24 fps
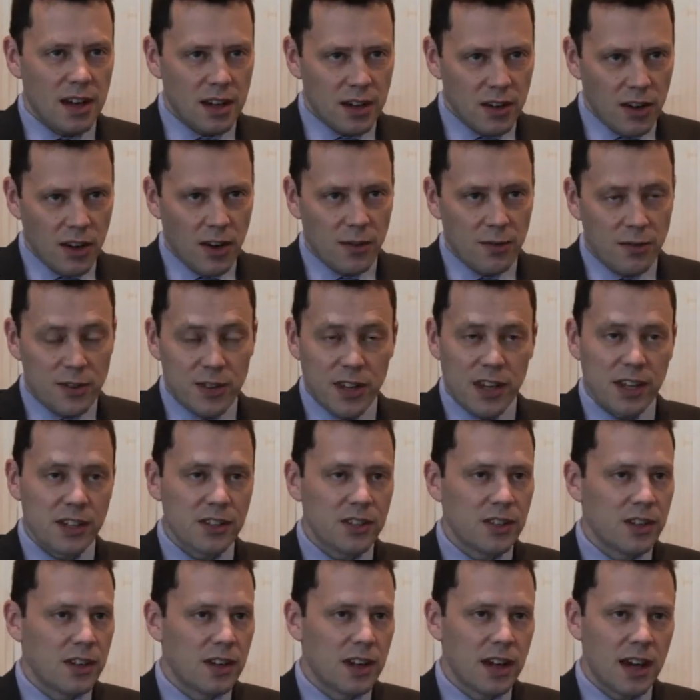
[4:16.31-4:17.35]

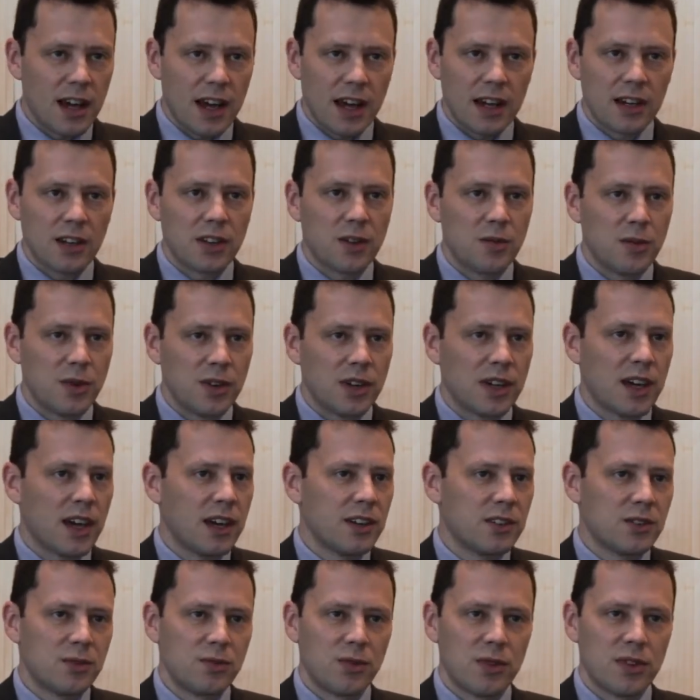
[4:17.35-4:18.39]
conversation and
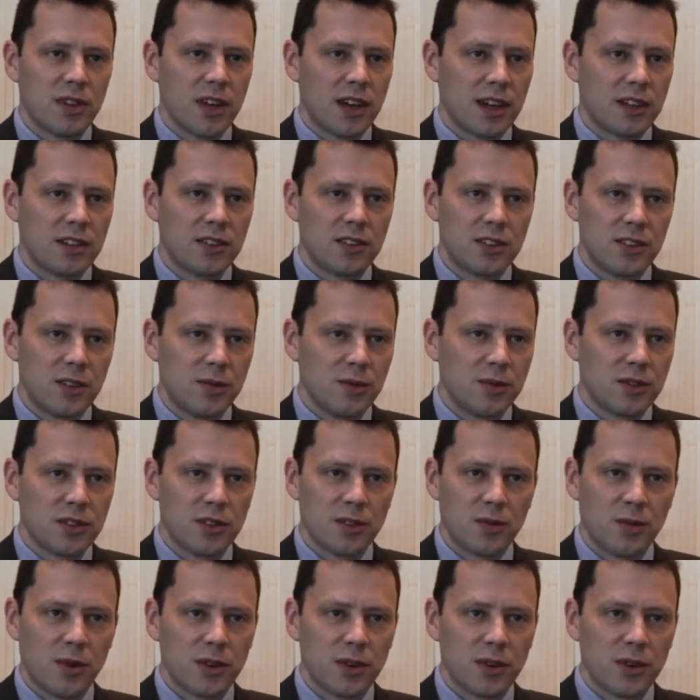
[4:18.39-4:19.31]
communication with their consumers as